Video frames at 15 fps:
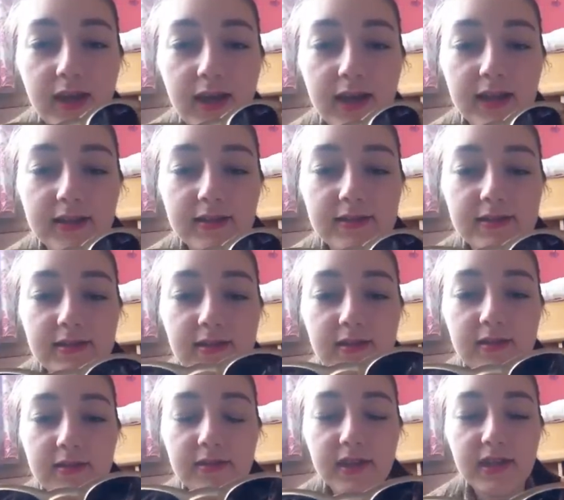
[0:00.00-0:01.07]
And
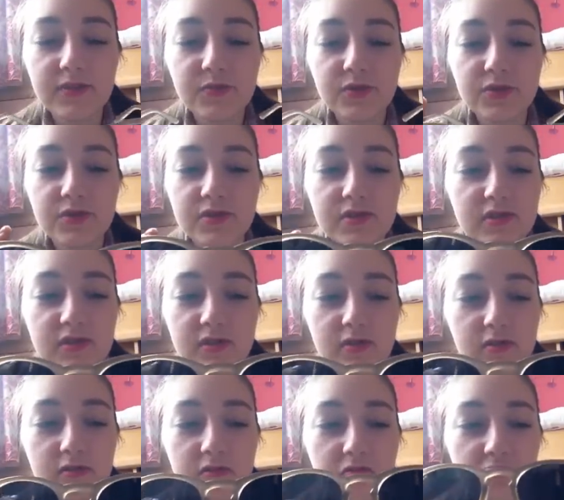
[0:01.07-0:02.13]
these were
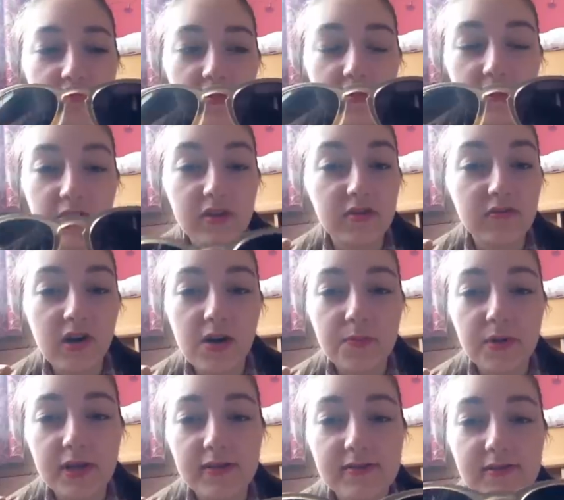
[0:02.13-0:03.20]
just in the right
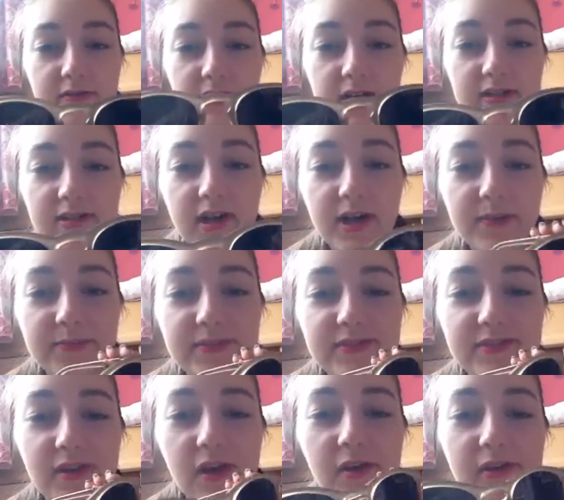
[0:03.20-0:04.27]
place at the right time.
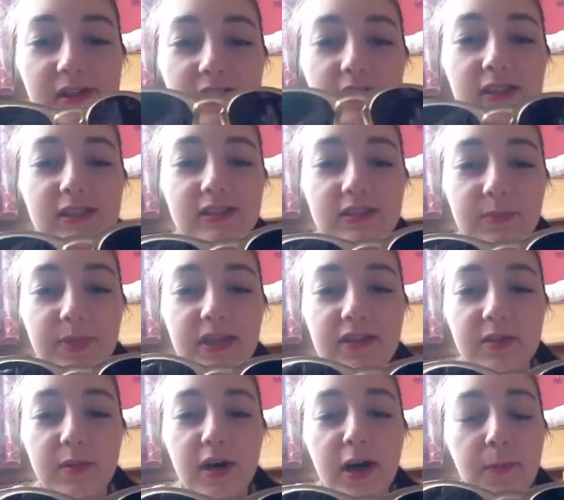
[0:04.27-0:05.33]
So picked
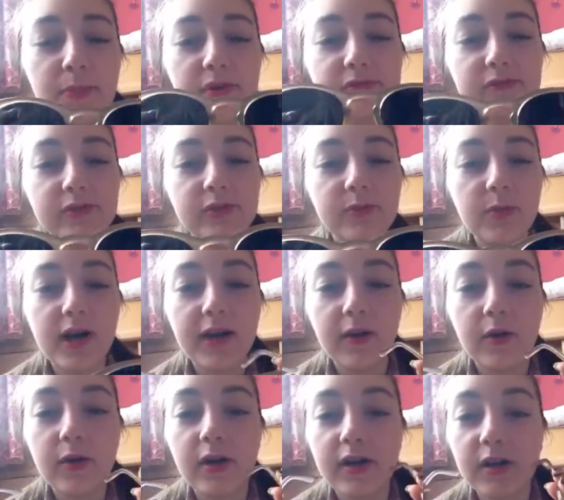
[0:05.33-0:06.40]
them up, I thought, why
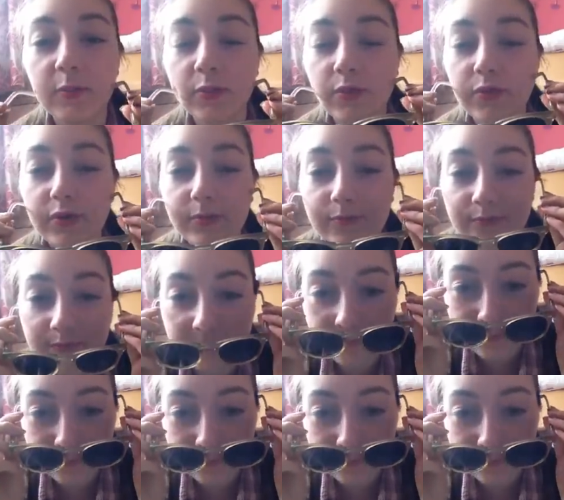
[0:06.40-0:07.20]
not? And I bought them.